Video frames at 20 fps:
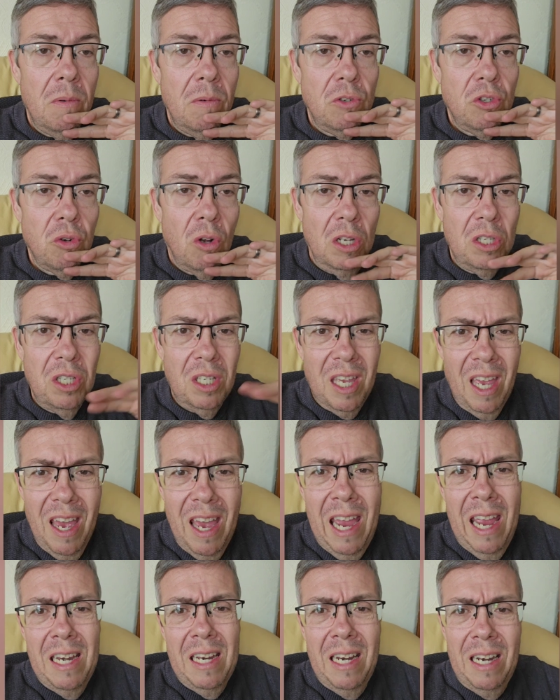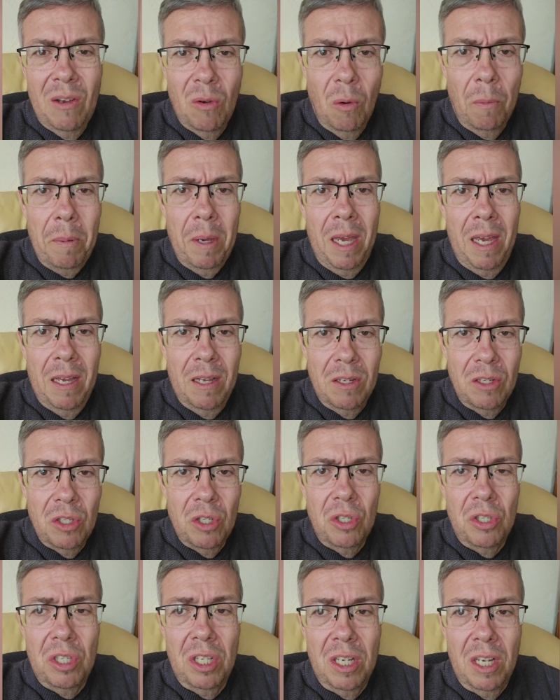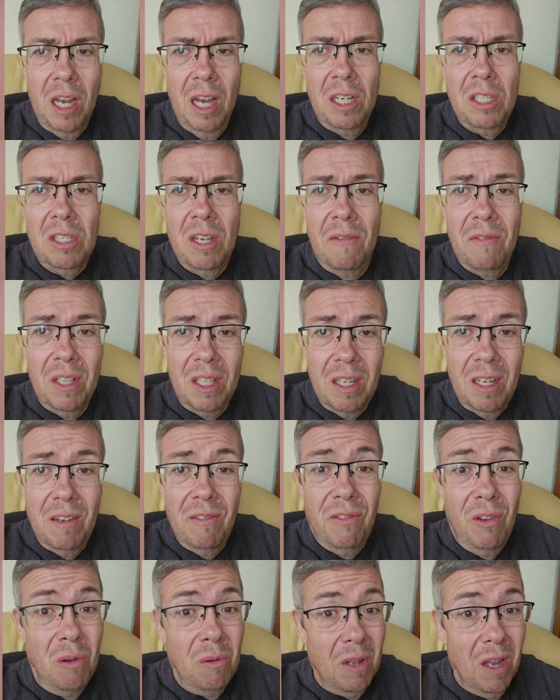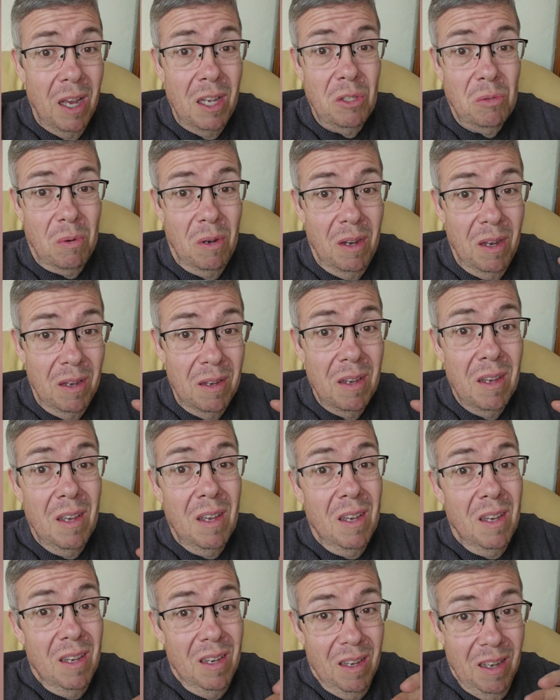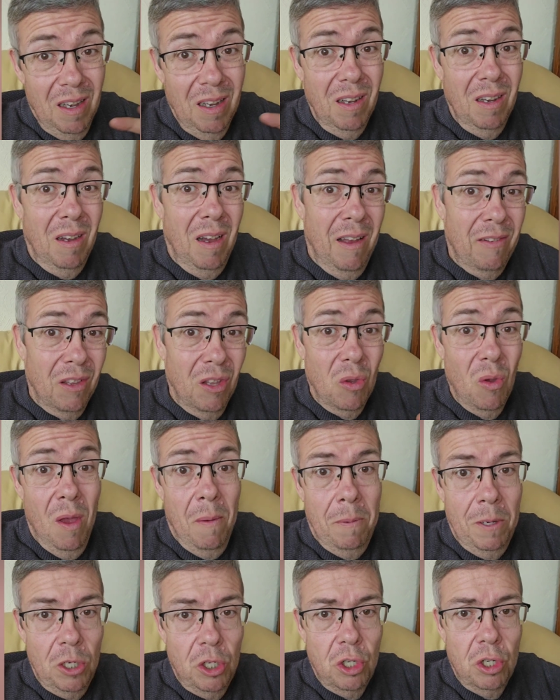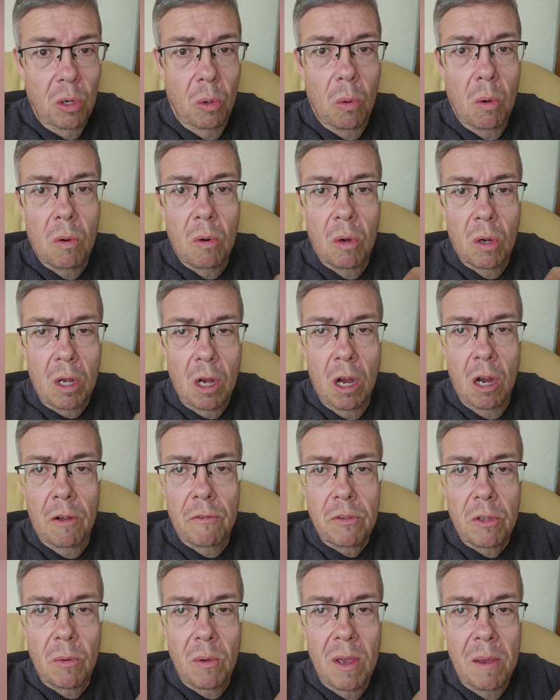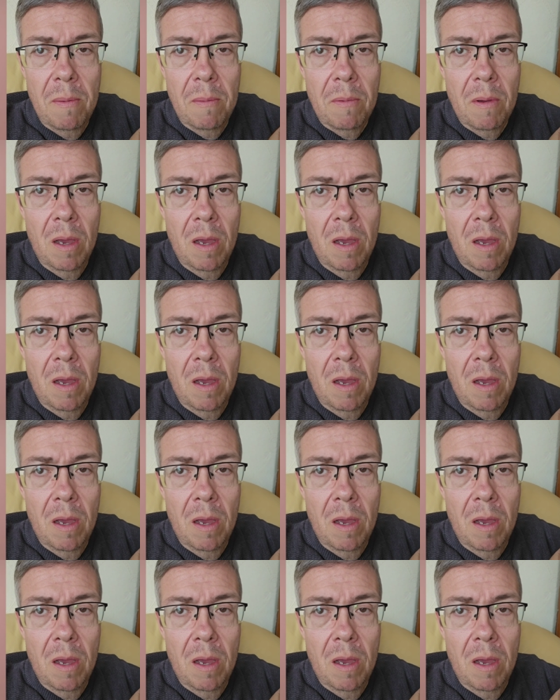Tried to get ahead a little bit just in case I have a few days where I have to do it a bit shorter or can't do it.